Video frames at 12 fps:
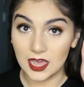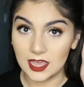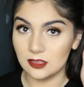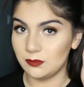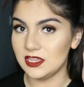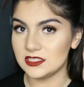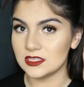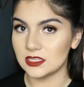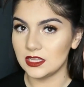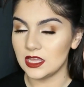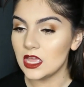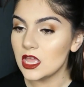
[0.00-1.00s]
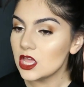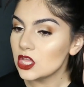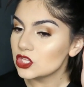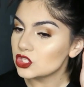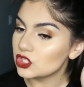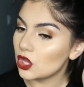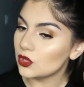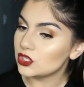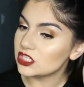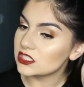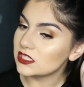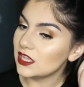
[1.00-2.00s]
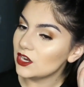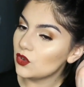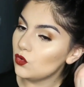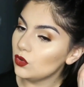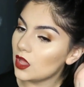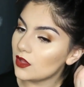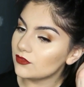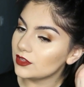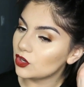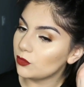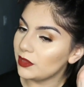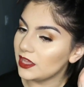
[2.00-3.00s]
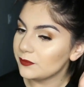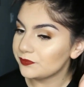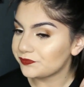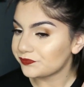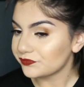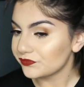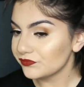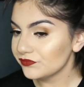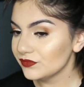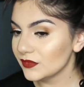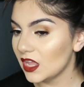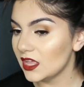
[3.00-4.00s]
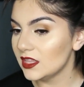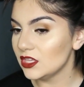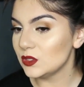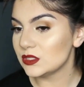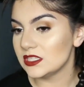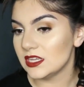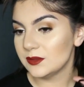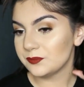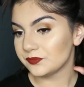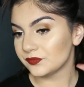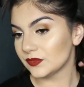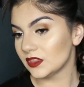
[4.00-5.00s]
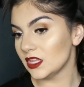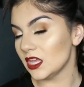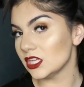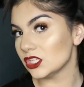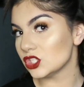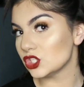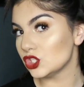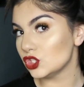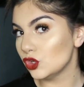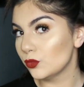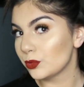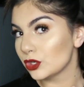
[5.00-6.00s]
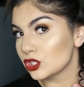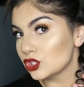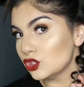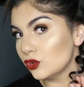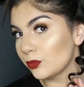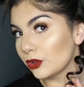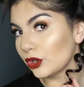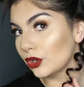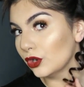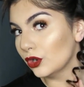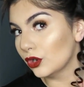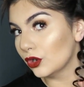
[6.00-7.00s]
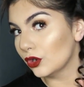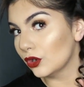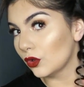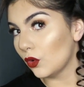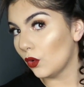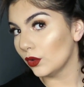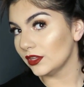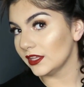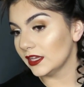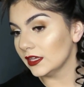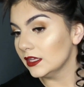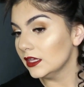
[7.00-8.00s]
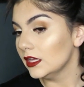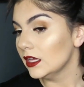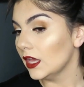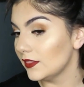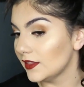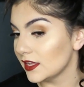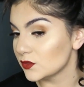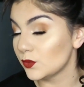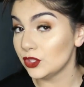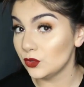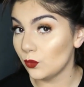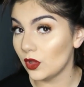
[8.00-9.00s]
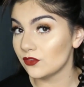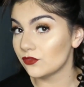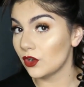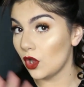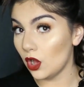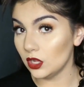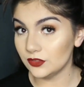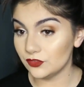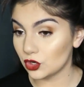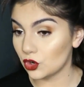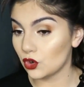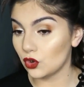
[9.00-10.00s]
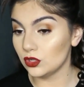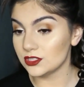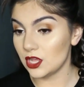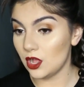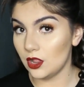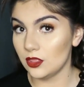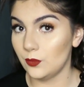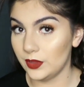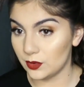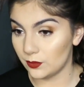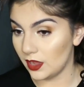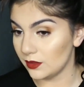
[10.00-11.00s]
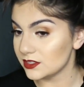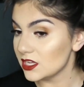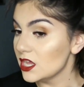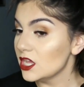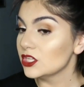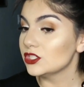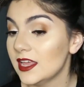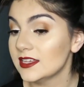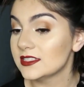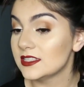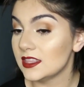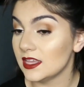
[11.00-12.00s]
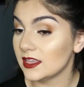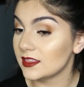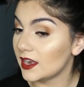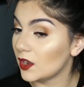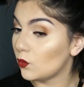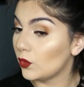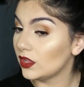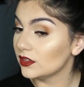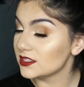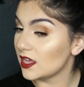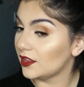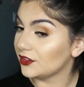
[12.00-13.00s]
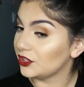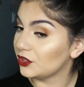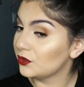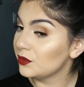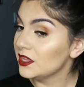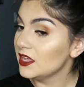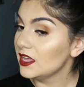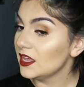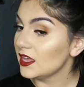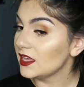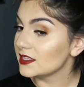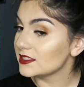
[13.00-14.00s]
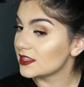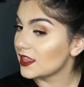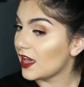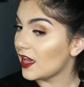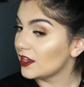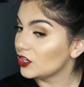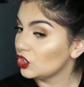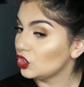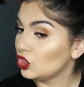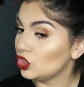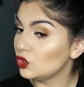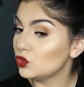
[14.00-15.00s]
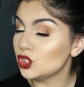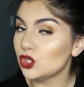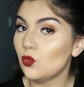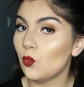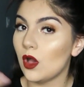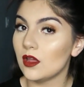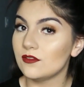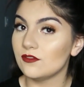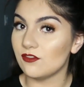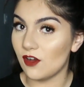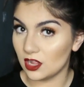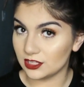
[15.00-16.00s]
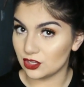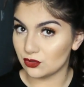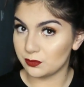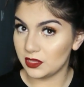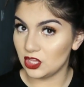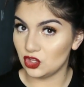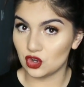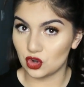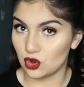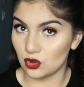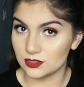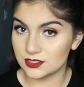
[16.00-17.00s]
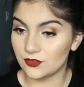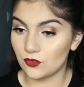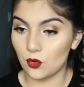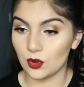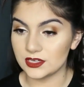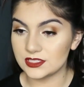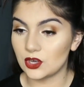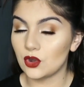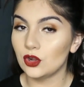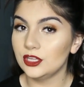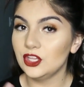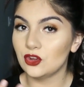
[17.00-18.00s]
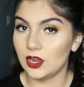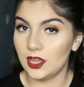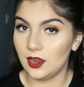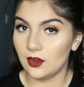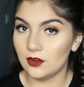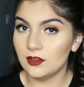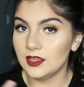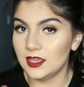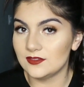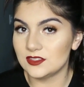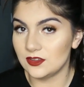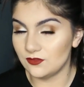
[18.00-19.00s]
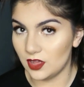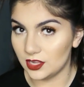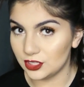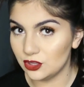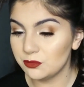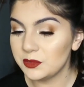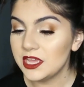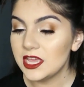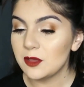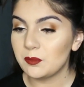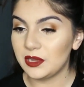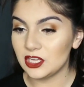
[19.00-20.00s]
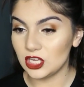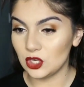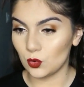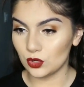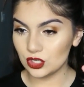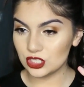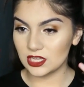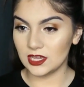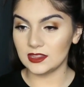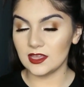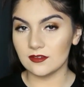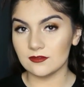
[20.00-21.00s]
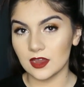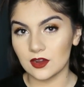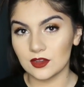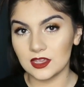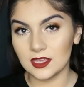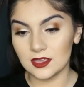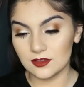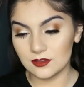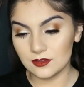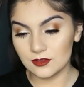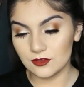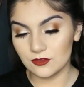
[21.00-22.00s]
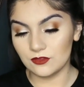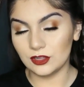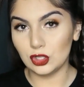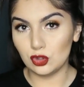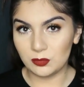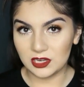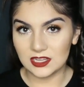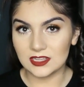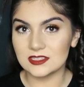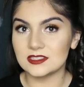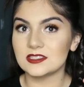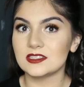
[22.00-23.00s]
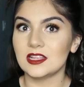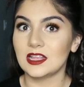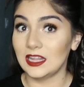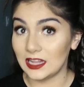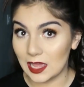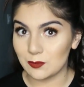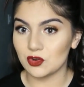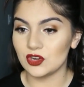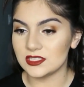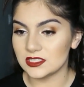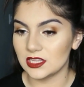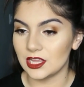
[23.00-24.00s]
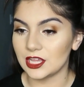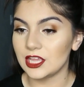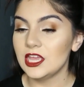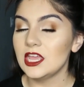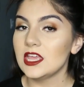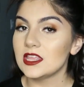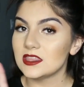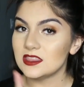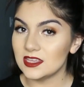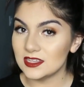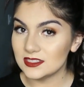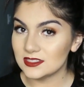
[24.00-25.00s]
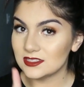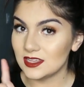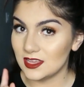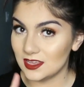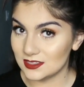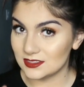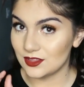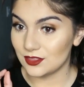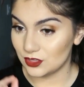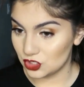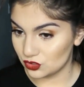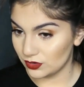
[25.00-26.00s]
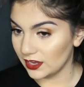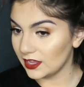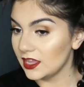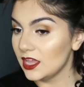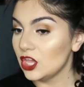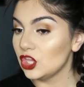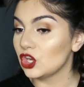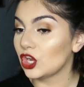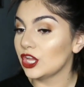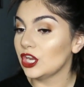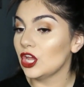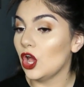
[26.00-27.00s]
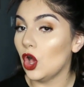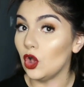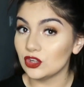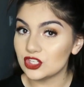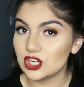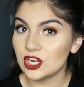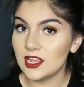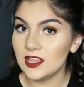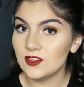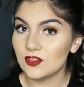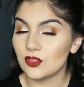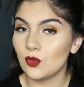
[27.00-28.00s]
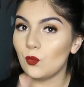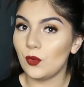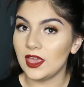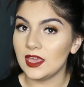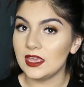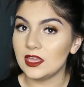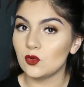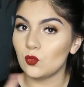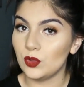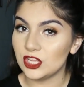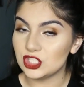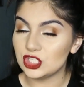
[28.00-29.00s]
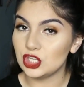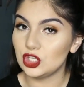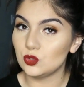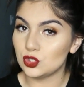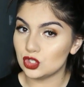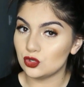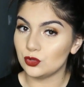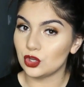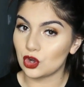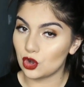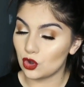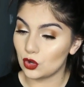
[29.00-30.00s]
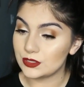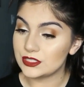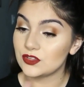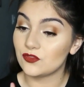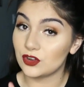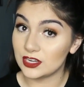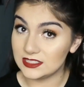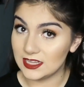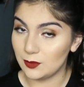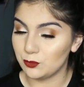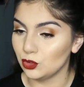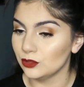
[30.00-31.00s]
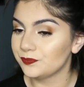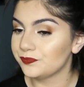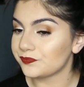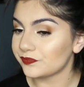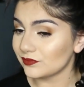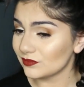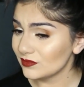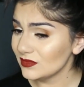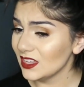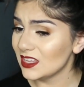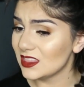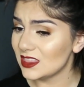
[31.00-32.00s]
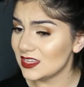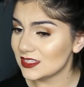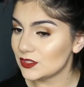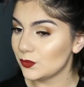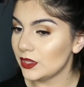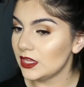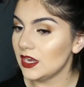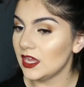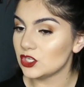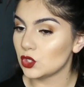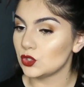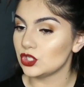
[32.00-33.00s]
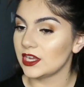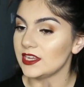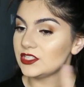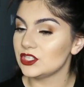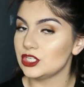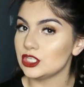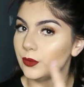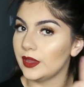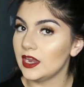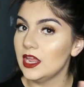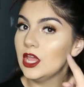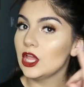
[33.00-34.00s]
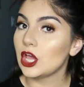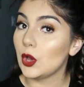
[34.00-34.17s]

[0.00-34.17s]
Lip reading: die, basically. So just let it cool off a little bit, and then you see, it's super, super coily, and that's what you want for all of your curls all the way around. The next thing that I will tell you is that you do want volume in your curls, of course. Curling your hair gives it volume, but in order to get that very voluminous, glamorous look, this is the trick. You're gonna alternate the way in which you do your curls. So for example, this one, I told you guys to do it